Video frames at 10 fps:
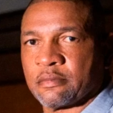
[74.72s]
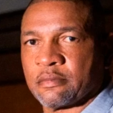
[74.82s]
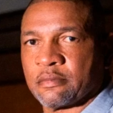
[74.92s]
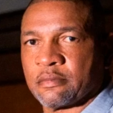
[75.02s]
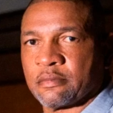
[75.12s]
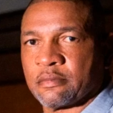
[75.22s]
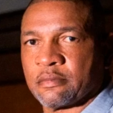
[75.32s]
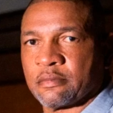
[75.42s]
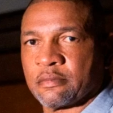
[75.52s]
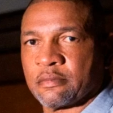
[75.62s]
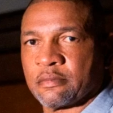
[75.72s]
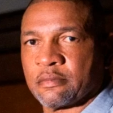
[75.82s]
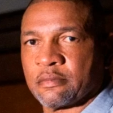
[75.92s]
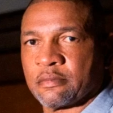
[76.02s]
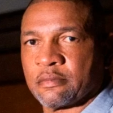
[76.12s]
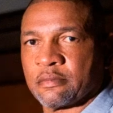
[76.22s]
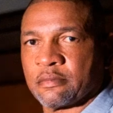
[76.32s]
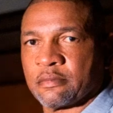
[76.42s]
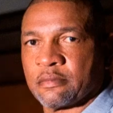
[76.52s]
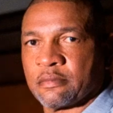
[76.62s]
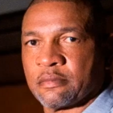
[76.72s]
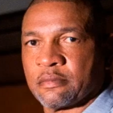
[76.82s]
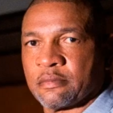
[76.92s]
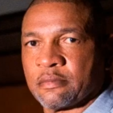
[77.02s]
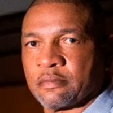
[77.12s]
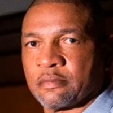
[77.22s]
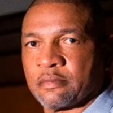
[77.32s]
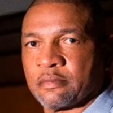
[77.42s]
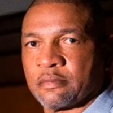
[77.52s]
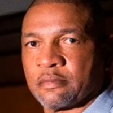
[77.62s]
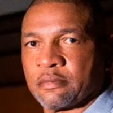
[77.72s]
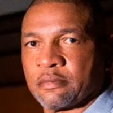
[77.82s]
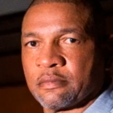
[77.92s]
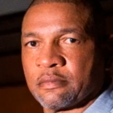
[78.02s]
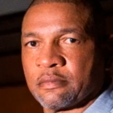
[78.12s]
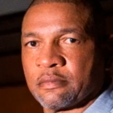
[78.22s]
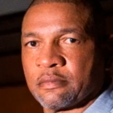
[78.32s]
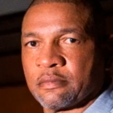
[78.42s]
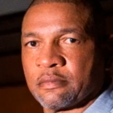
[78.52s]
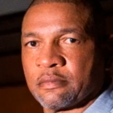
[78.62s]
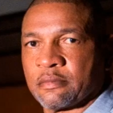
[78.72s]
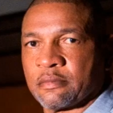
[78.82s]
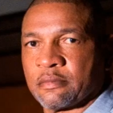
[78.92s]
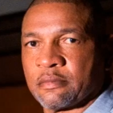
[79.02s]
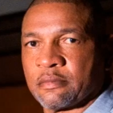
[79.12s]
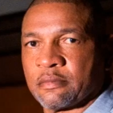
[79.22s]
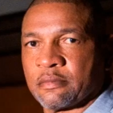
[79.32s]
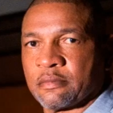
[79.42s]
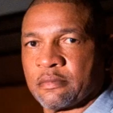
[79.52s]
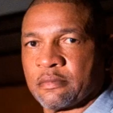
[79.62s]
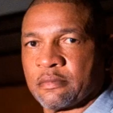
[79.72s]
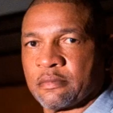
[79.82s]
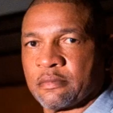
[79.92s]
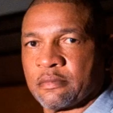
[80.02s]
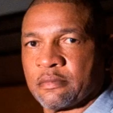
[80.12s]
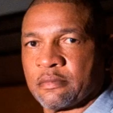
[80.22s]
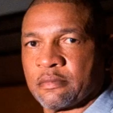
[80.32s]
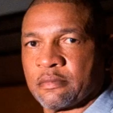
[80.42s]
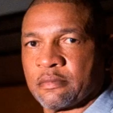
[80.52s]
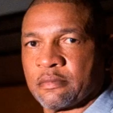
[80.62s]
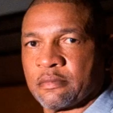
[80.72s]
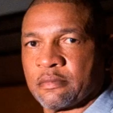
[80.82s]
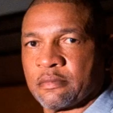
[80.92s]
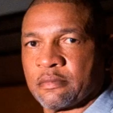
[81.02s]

(no lip movement)